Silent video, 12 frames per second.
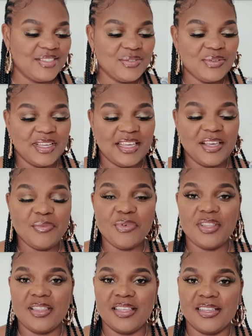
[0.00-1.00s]
So it came
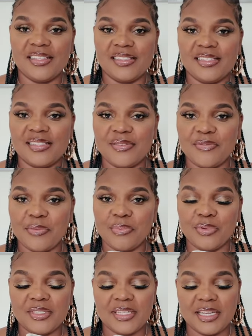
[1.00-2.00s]
with this for
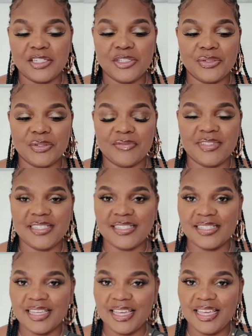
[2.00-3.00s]
protection of the
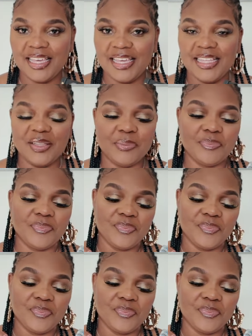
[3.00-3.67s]
skin.